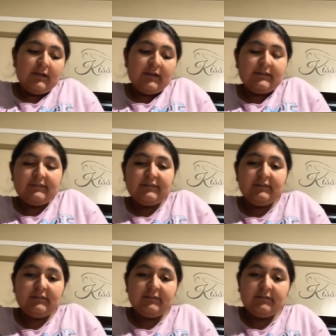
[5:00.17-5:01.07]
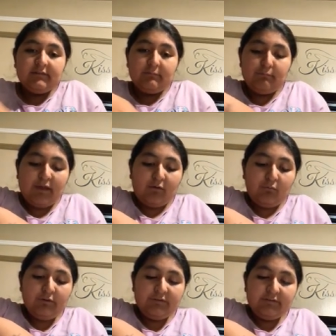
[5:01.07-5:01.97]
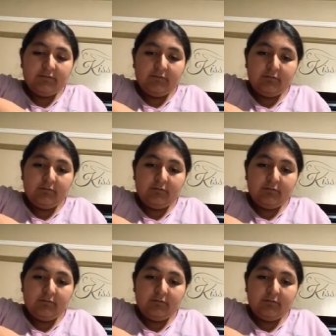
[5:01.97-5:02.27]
And this is backwards.